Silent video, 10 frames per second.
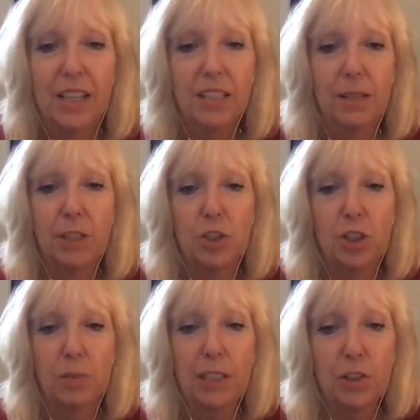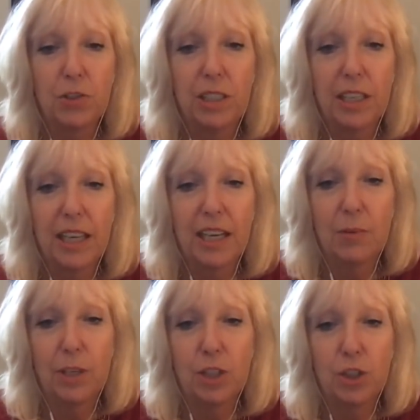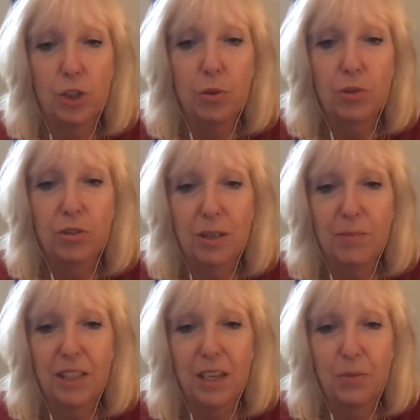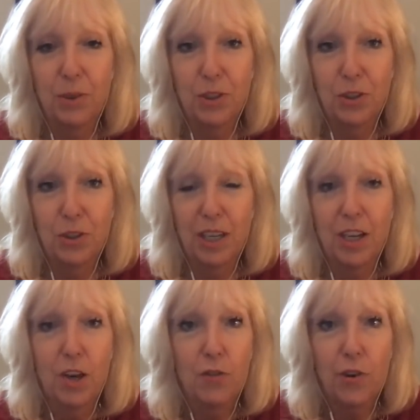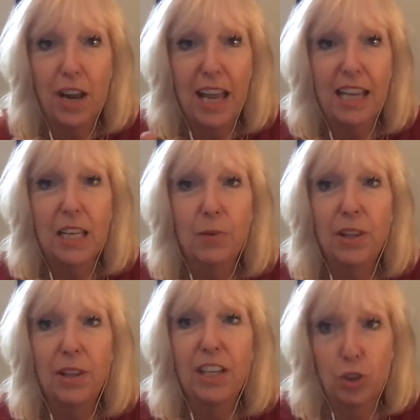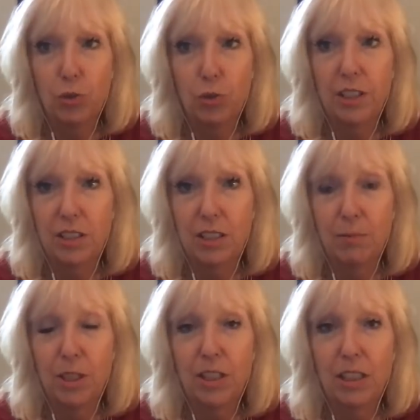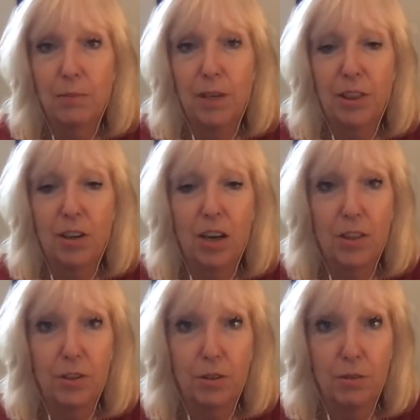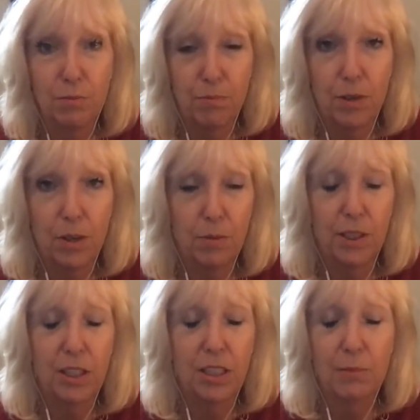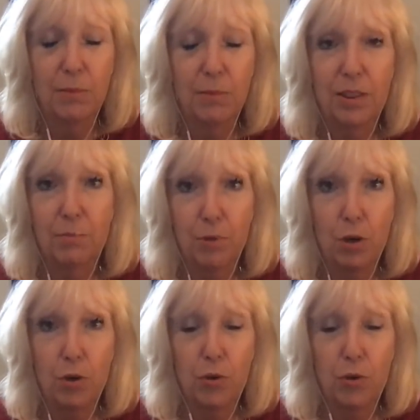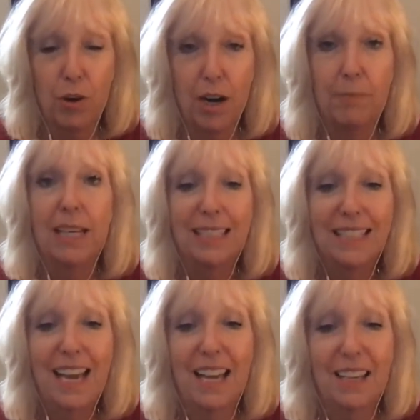I'm going to share my screen again and I want to show you something that we're doing for anyone that joins the Million in a Month author or Million in a Month program today.